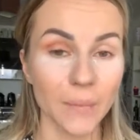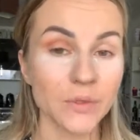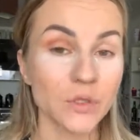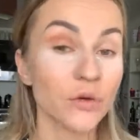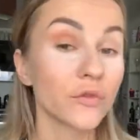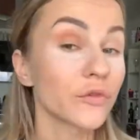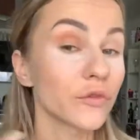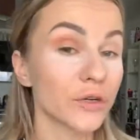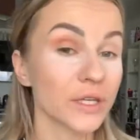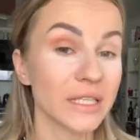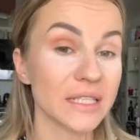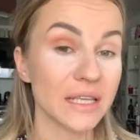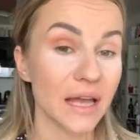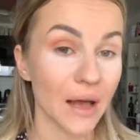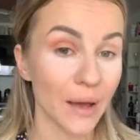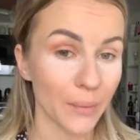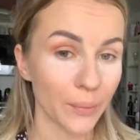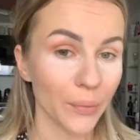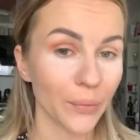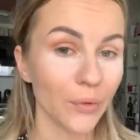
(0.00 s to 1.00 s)
So for
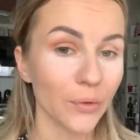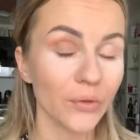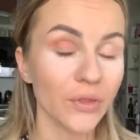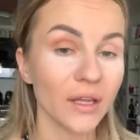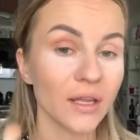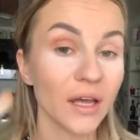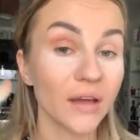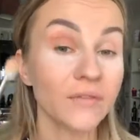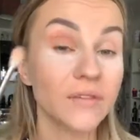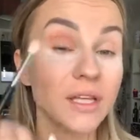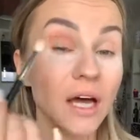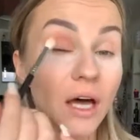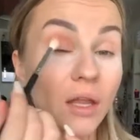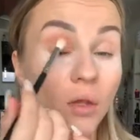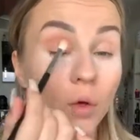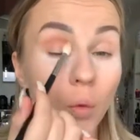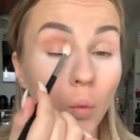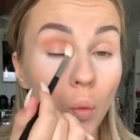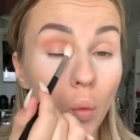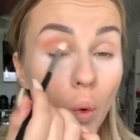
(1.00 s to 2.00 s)
example, that I've done
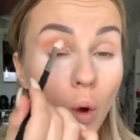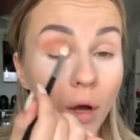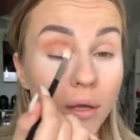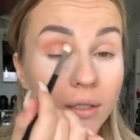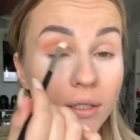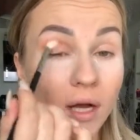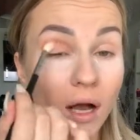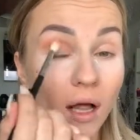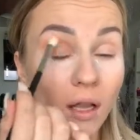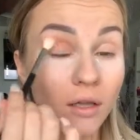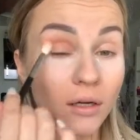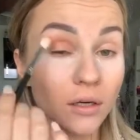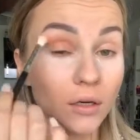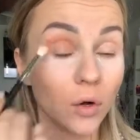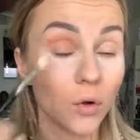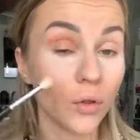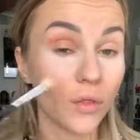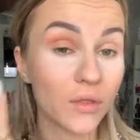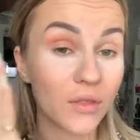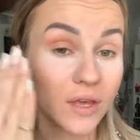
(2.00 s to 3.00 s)
one color
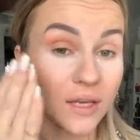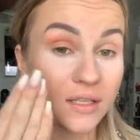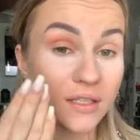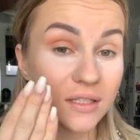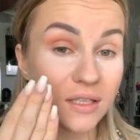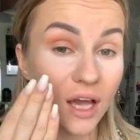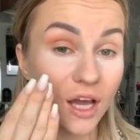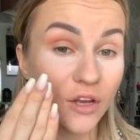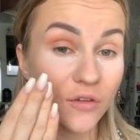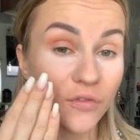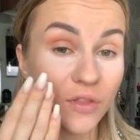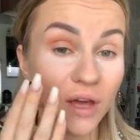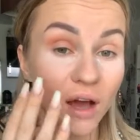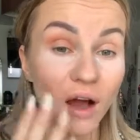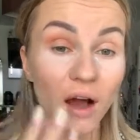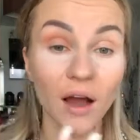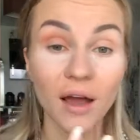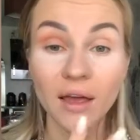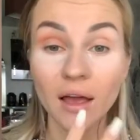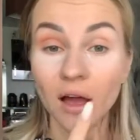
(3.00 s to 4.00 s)
on this side of the
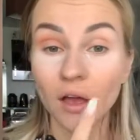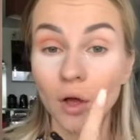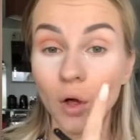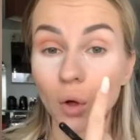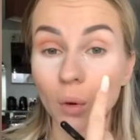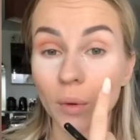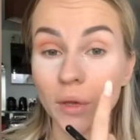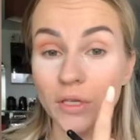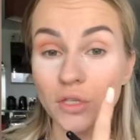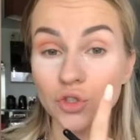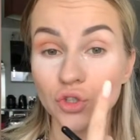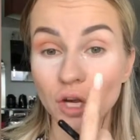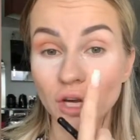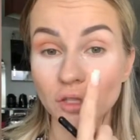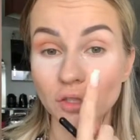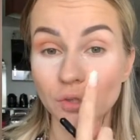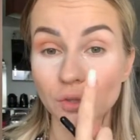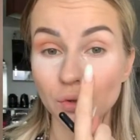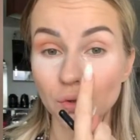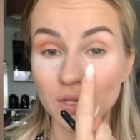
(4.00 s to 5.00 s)
eye, I always try
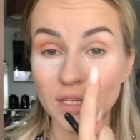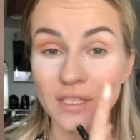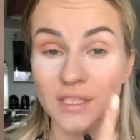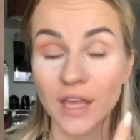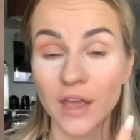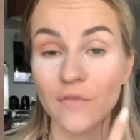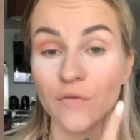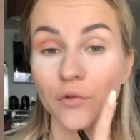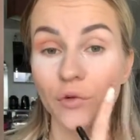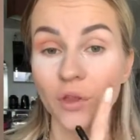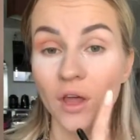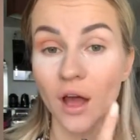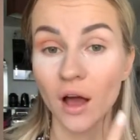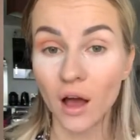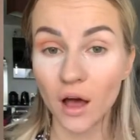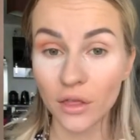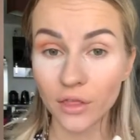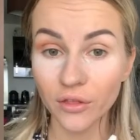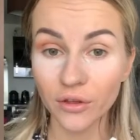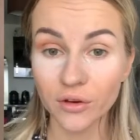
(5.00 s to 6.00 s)
to do the same for the
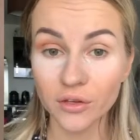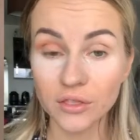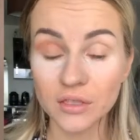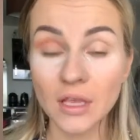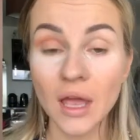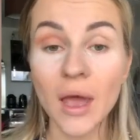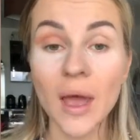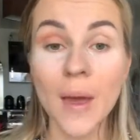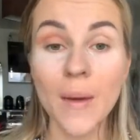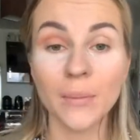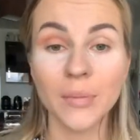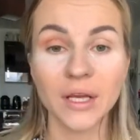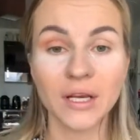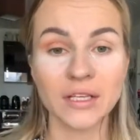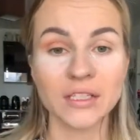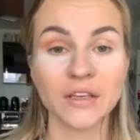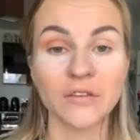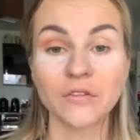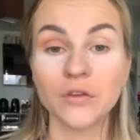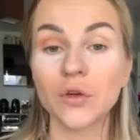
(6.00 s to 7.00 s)
others,
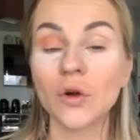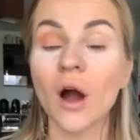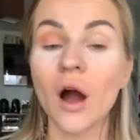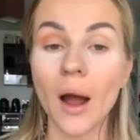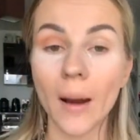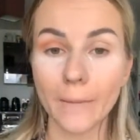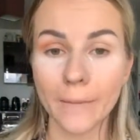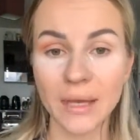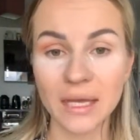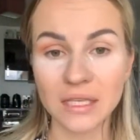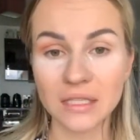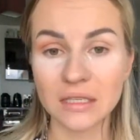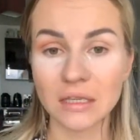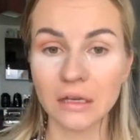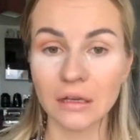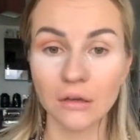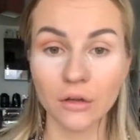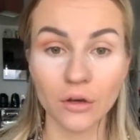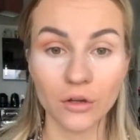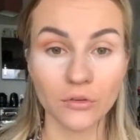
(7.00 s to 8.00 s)
because if you are mixing
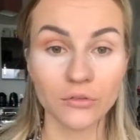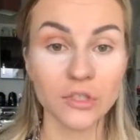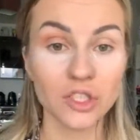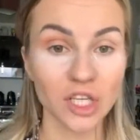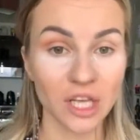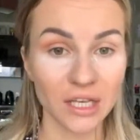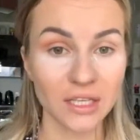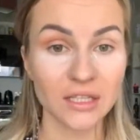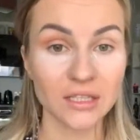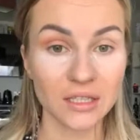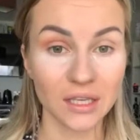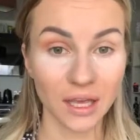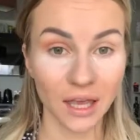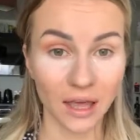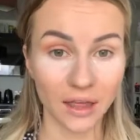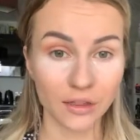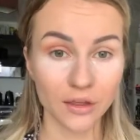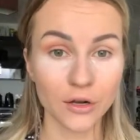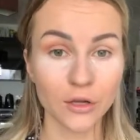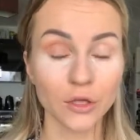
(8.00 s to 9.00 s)
a lot of shades
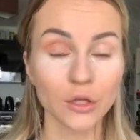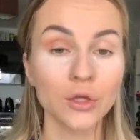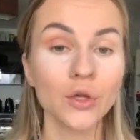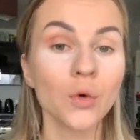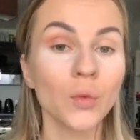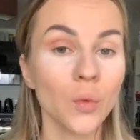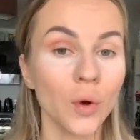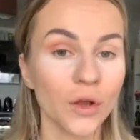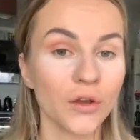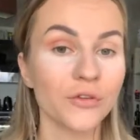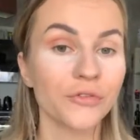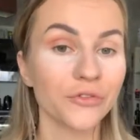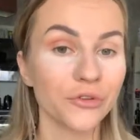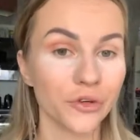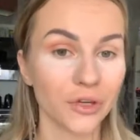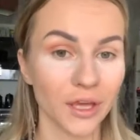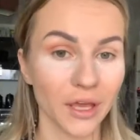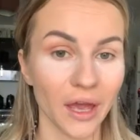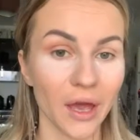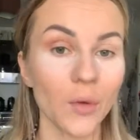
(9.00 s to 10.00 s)
together, you don't want to
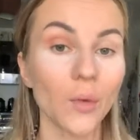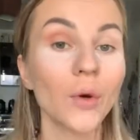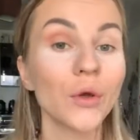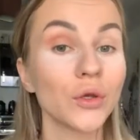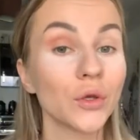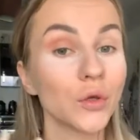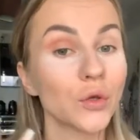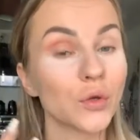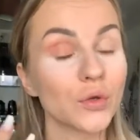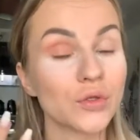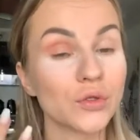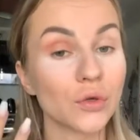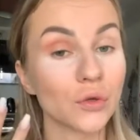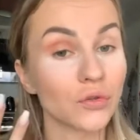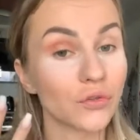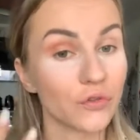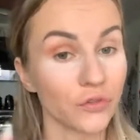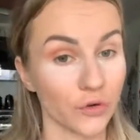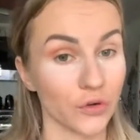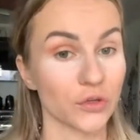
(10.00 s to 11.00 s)
forget what you use on
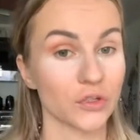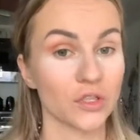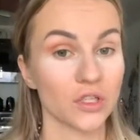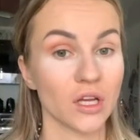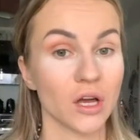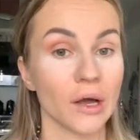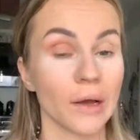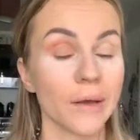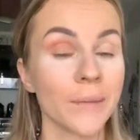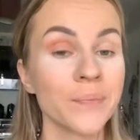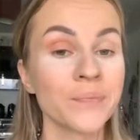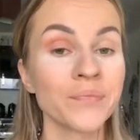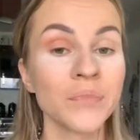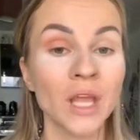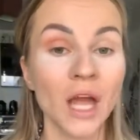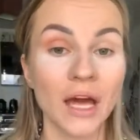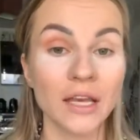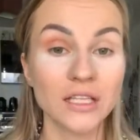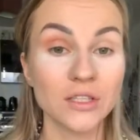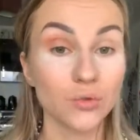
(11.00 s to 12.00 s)
the first eye.
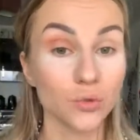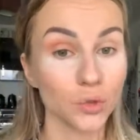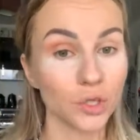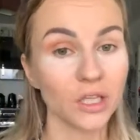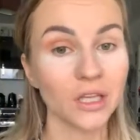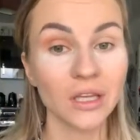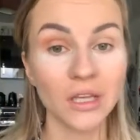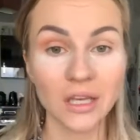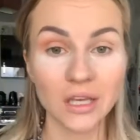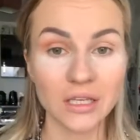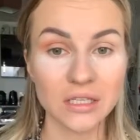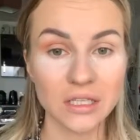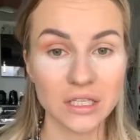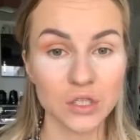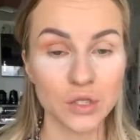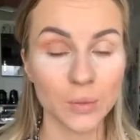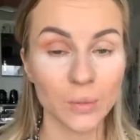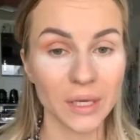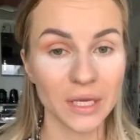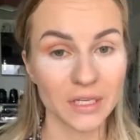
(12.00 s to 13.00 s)
And it's really easy
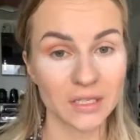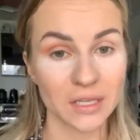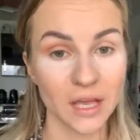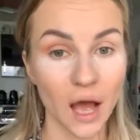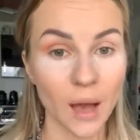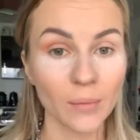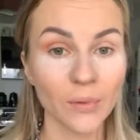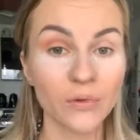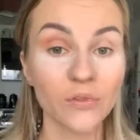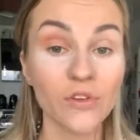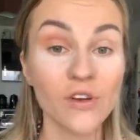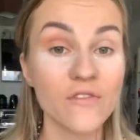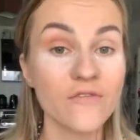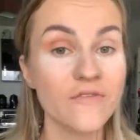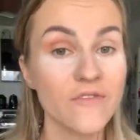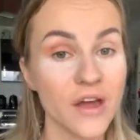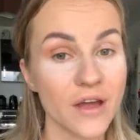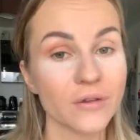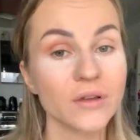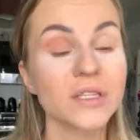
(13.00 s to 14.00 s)
to mix up if you have
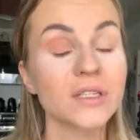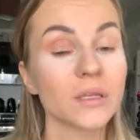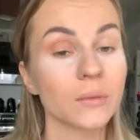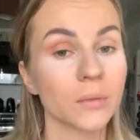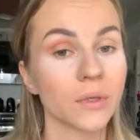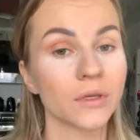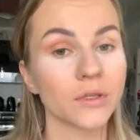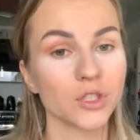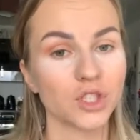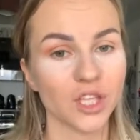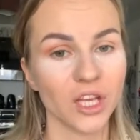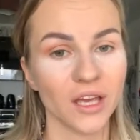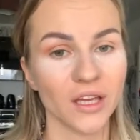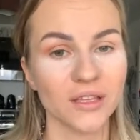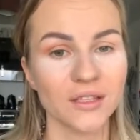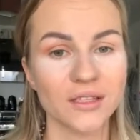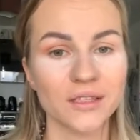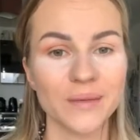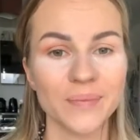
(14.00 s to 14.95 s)
very similar shades.